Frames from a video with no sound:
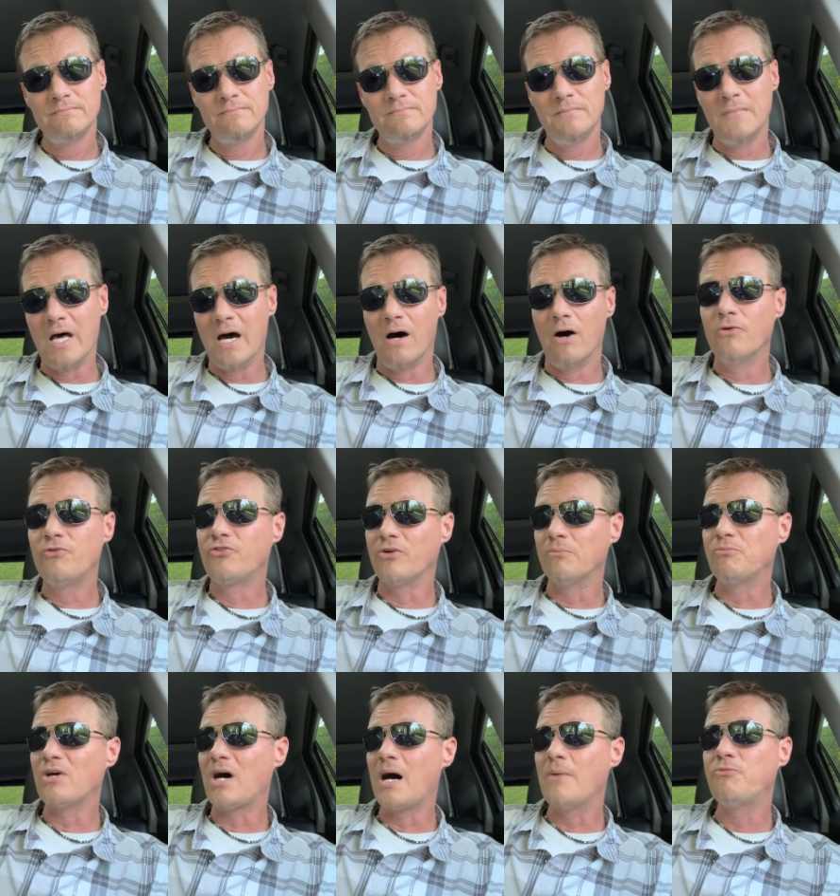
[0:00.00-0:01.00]
Now,
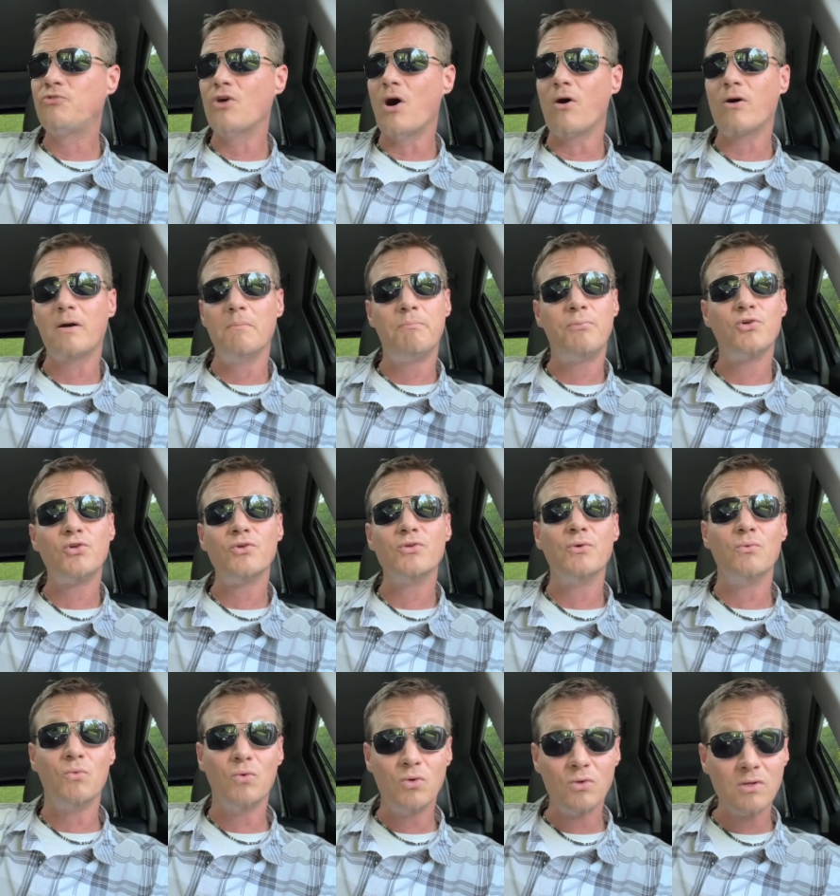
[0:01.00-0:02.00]
sometimes y'all can pull the
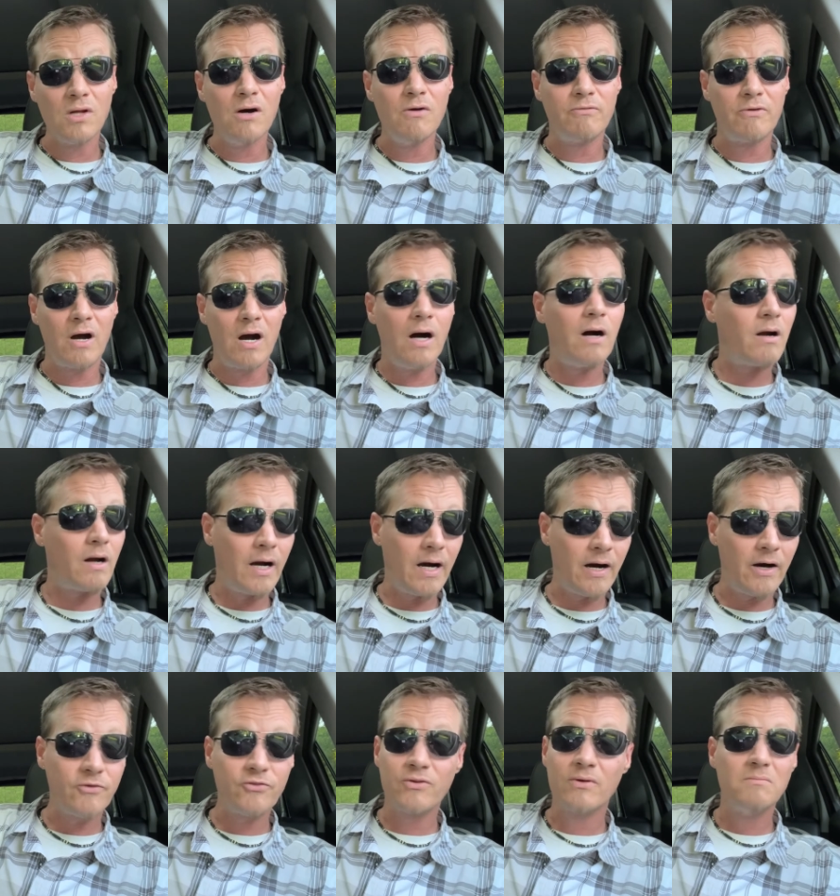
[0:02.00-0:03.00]
wool over our
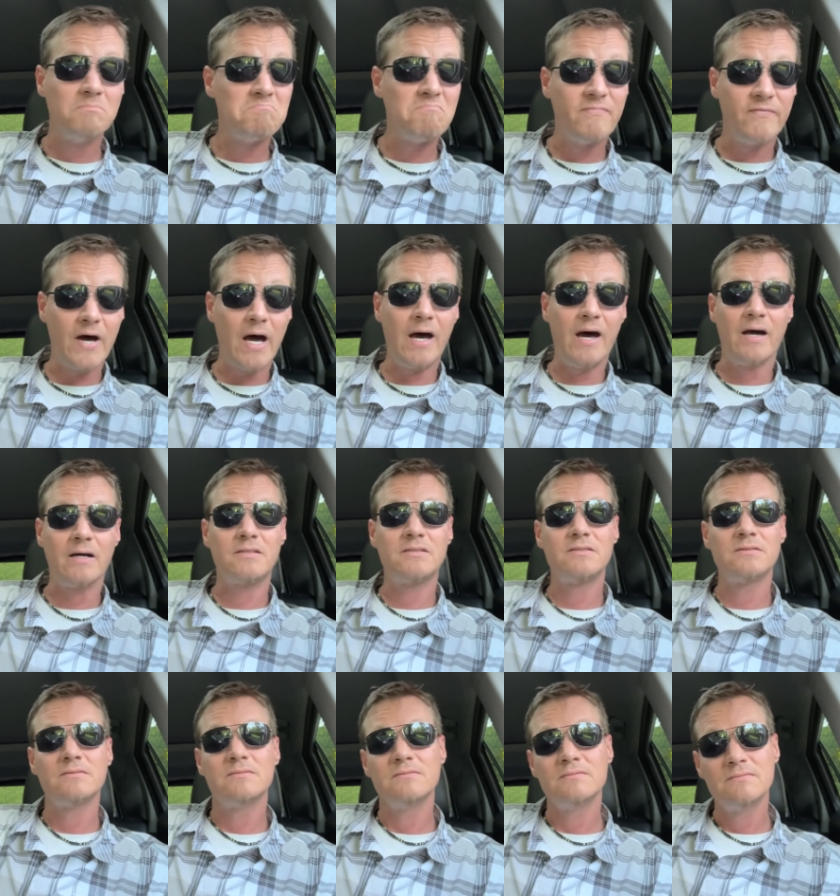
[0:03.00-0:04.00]
eyes,
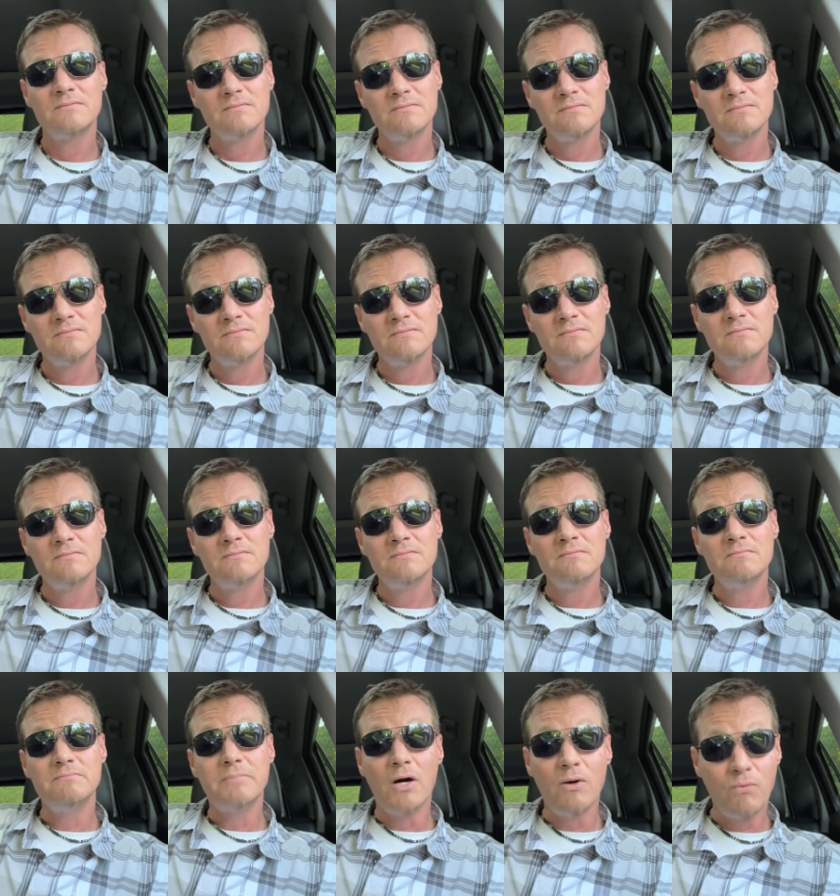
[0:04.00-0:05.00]
facts,
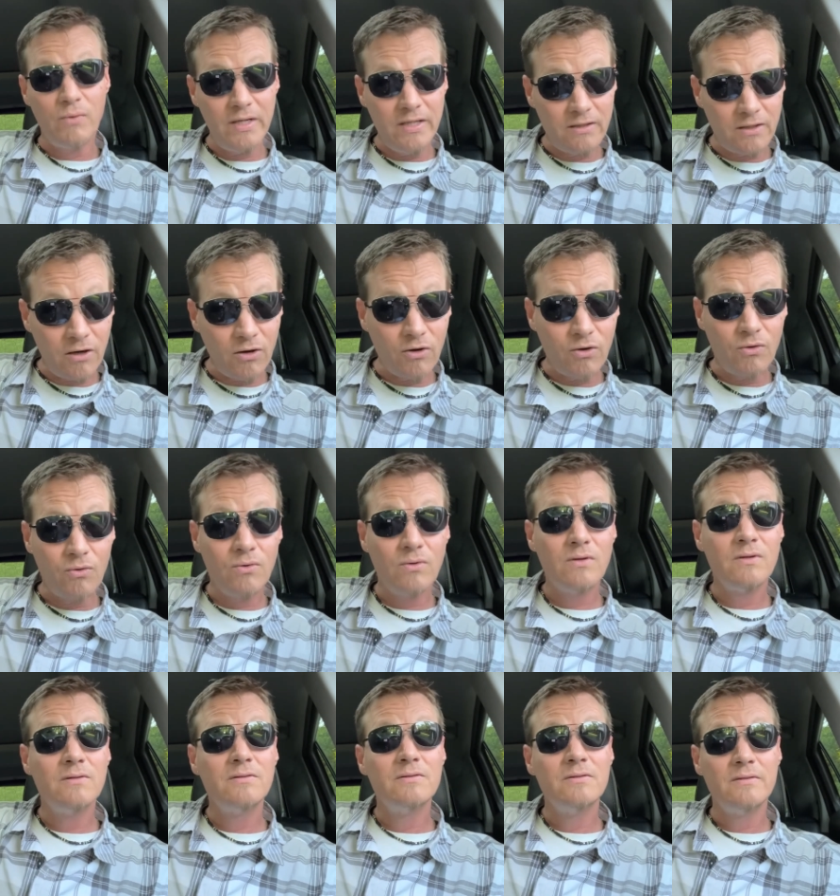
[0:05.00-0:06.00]
but we know
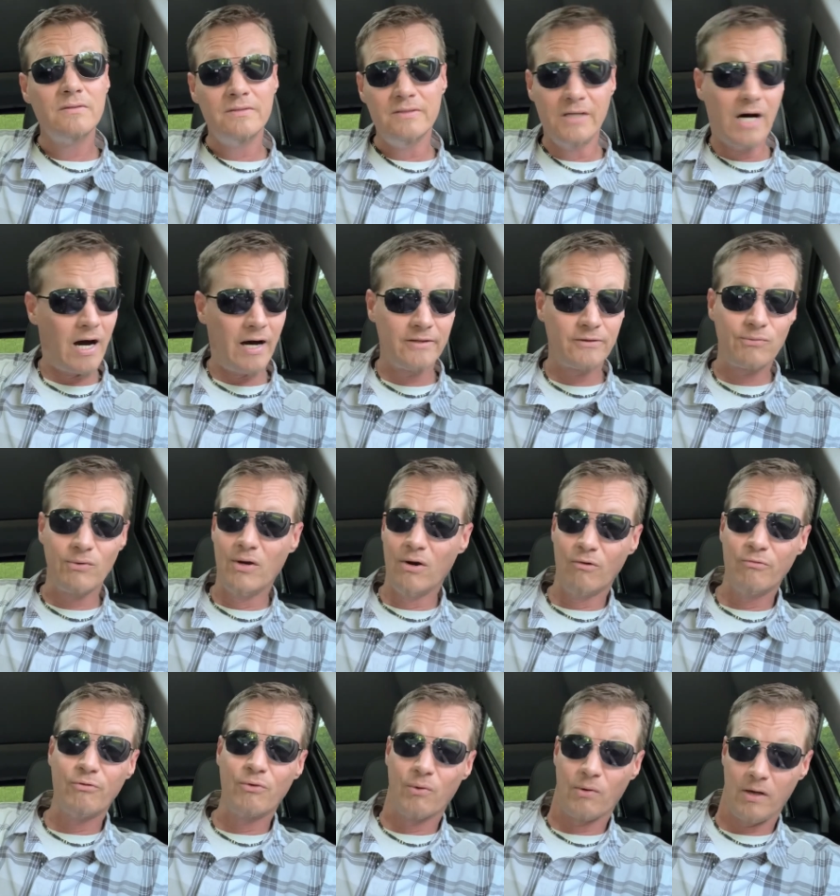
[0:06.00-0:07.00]

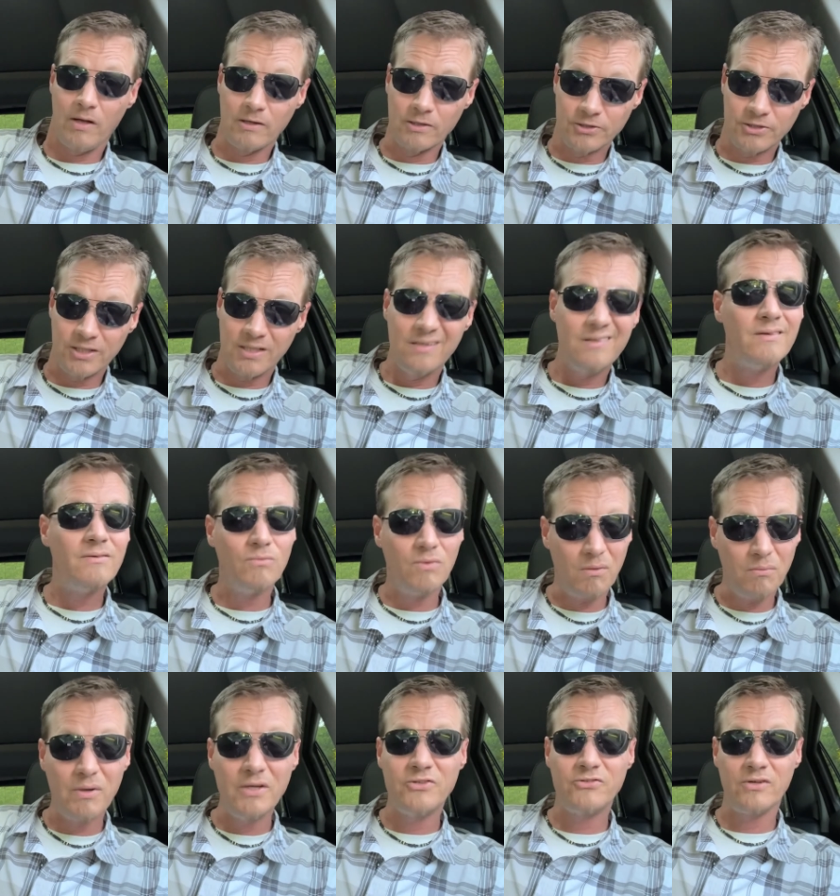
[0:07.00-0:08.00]
9304 energy
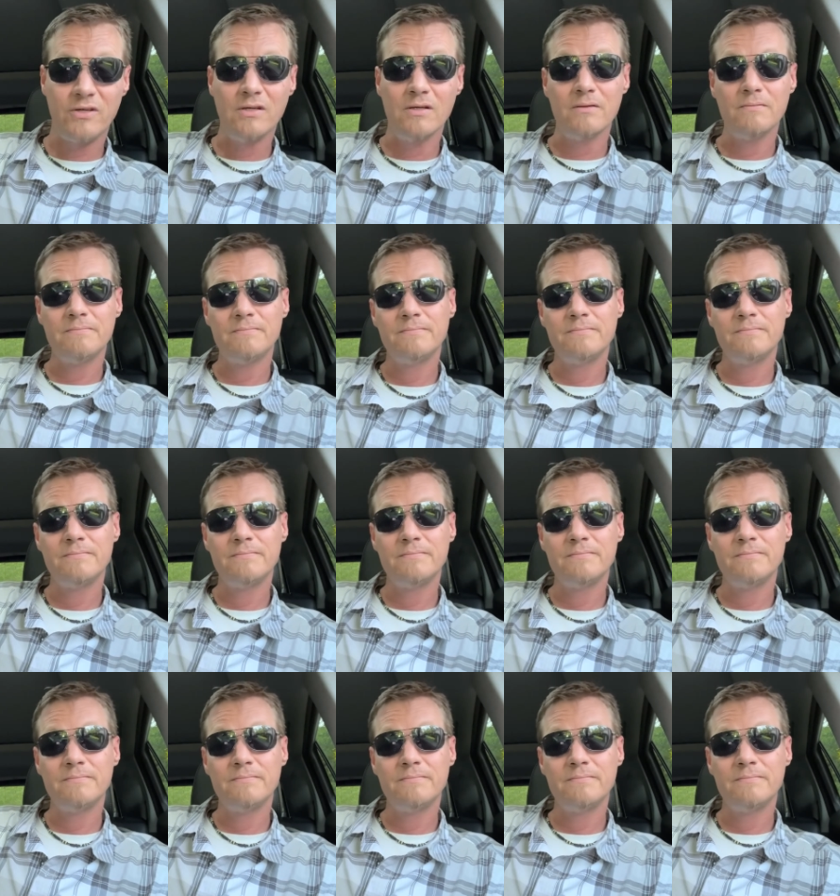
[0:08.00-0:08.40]
when we see it.